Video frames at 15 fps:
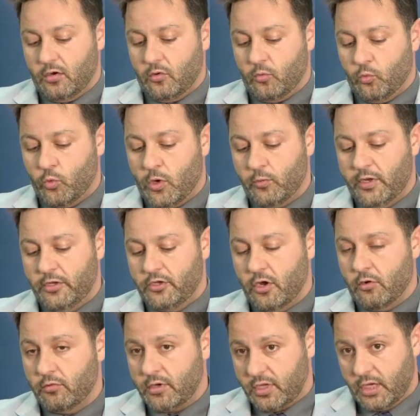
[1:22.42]
When we
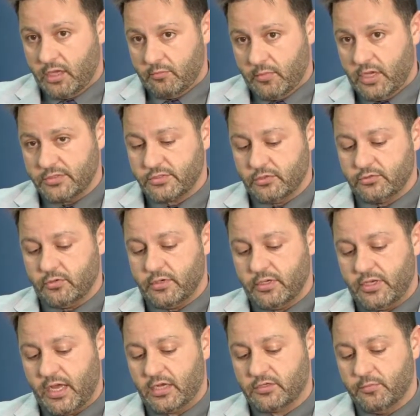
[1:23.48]
don't cut muscles or
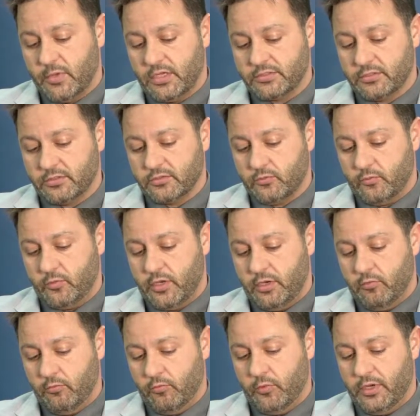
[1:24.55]
detach muscles,
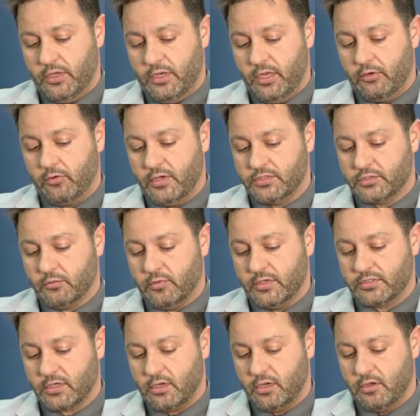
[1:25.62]
we decrease the
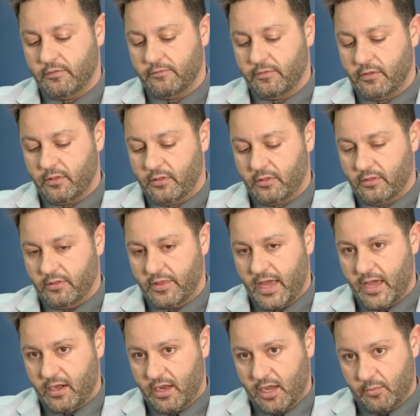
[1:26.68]
risk of
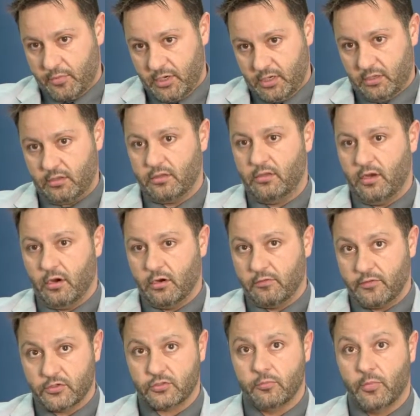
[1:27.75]
that happening, the
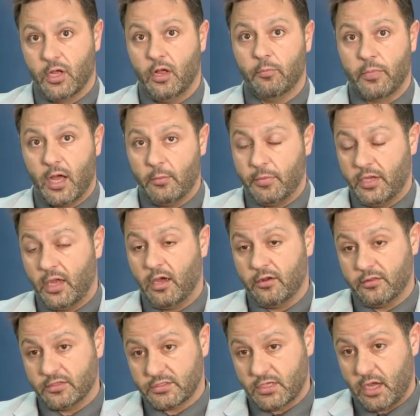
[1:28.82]
artificial ball popping
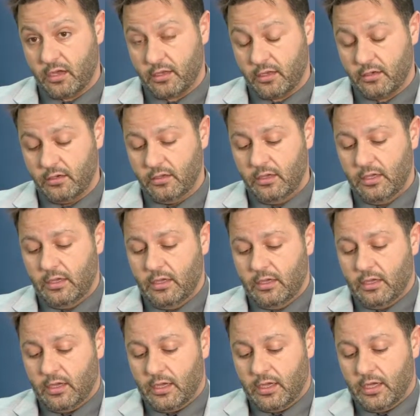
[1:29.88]
out of the socket.
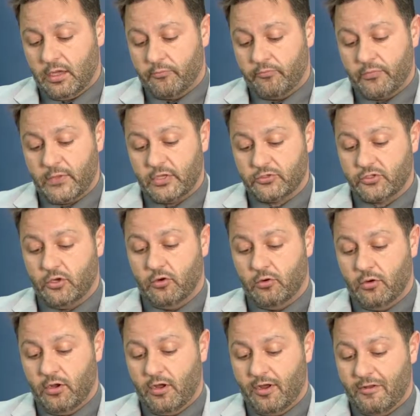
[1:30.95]

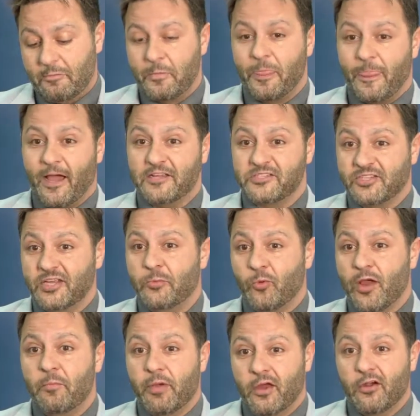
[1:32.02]
So I sleep
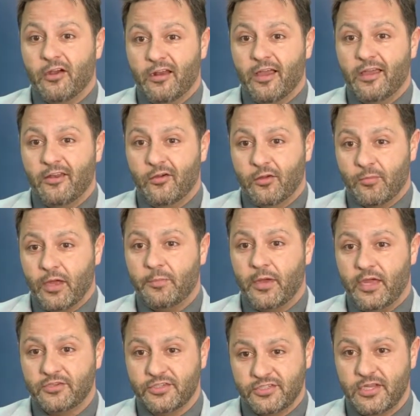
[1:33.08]
way better at night knowing my
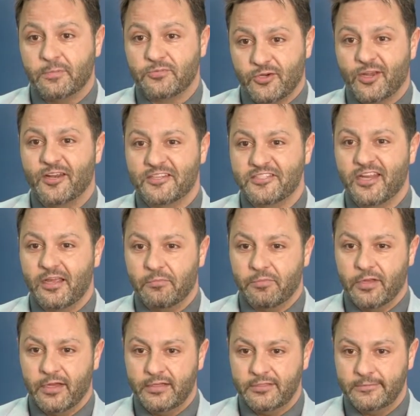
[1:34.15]
patient's hips are going to stay in
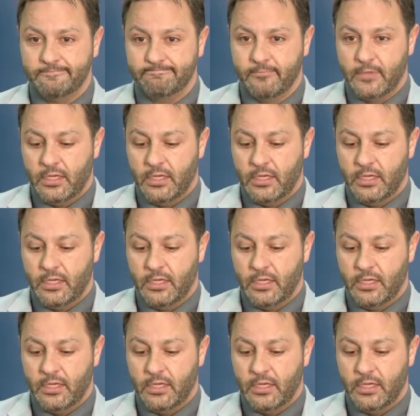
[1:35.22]
place.